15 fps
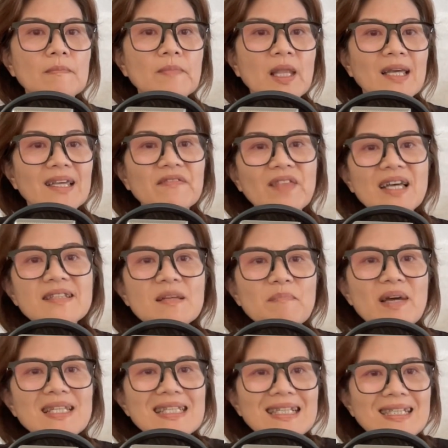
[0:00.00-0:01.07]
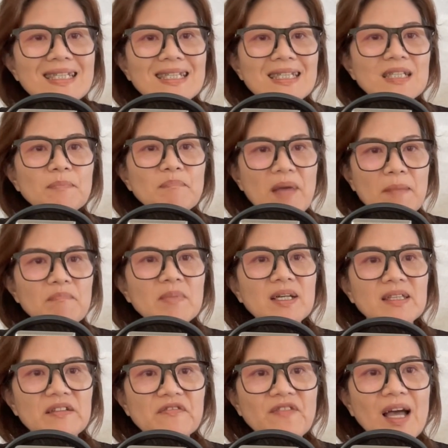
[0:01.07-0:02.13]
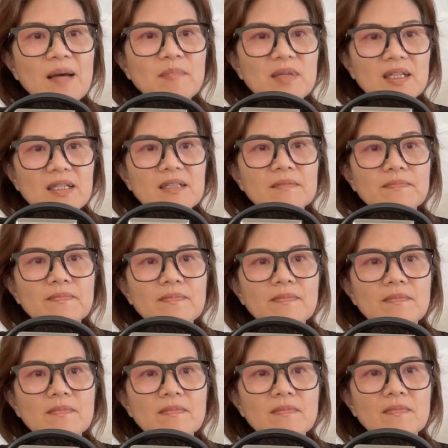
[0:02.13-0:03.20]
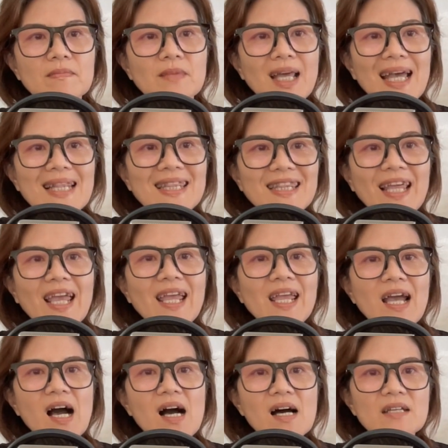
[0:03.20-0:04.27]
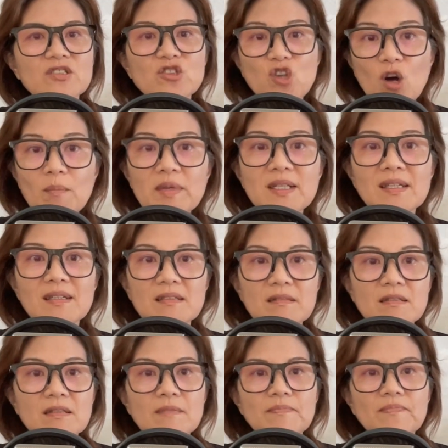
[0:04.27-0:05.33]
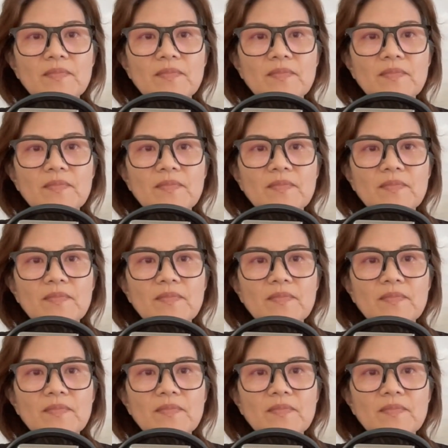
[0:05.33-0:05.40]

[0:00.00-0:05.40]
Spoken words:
If there's a mentally ill member in the family and they are dominant,